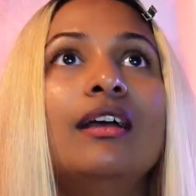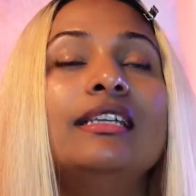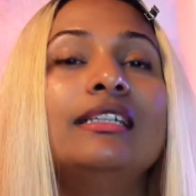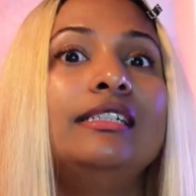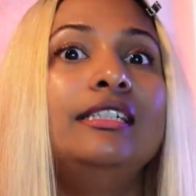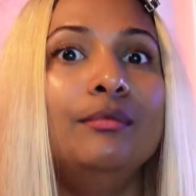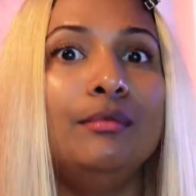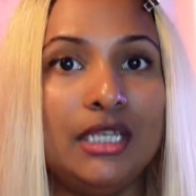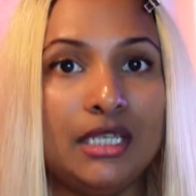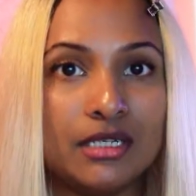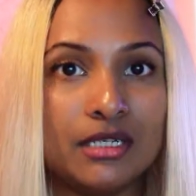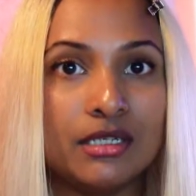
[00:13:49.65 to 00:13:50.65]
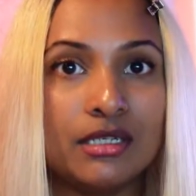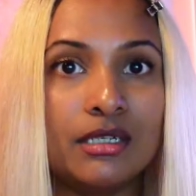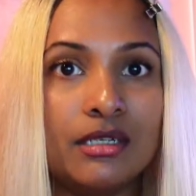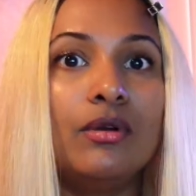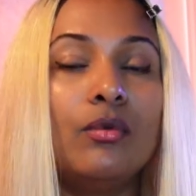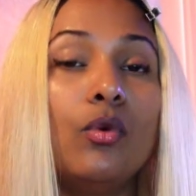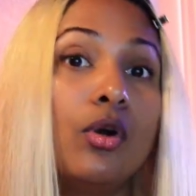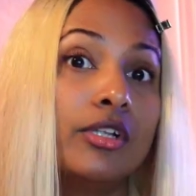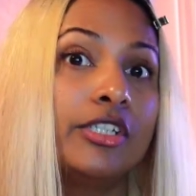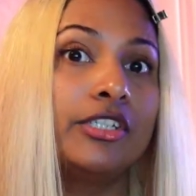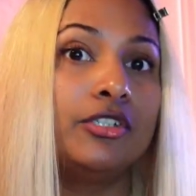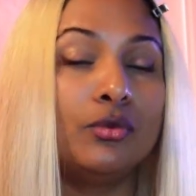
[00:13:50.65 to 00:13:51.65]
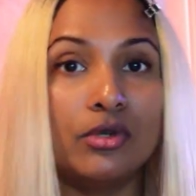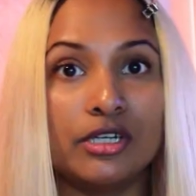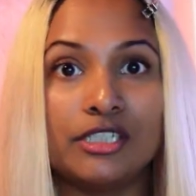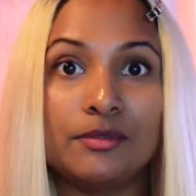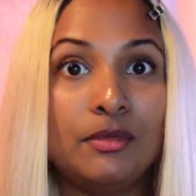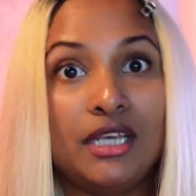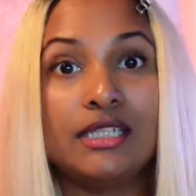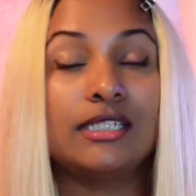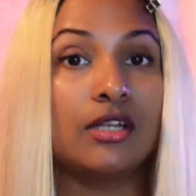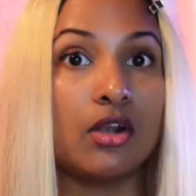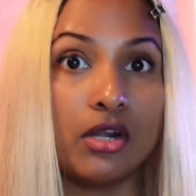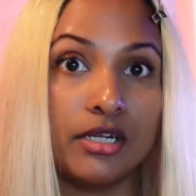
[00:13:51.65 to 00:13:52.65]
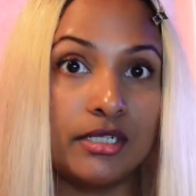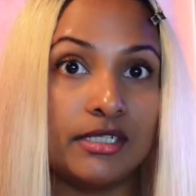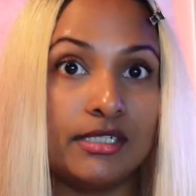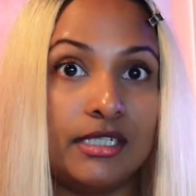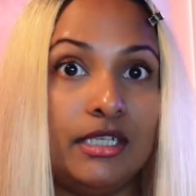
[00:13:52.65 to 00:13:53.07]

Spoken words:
his demeanor was towards me as an artist.